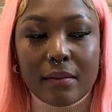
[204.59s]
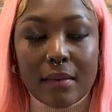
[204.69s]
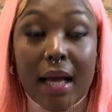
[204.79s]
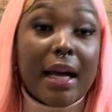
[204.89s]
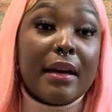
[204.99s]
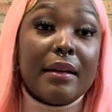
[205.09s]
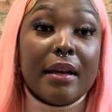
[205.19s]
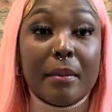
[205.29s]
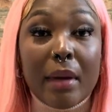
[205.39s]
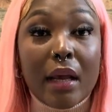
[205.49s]
I got an
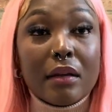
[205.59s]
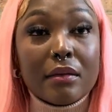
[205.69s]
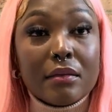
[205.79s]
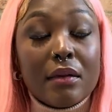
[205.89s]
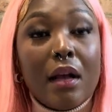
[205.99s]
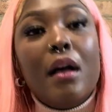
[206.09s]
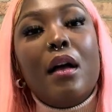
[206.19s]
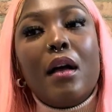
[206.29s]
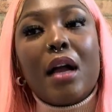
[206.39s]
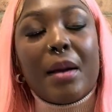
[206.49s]
email
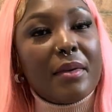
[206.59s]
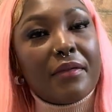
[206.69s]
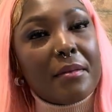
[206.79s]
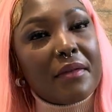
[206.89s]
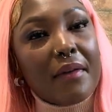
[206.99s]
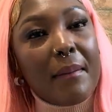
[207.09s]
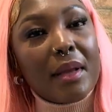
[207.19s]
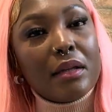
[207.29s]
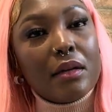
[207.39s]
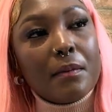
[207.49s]
coming from a
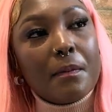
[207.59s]
family,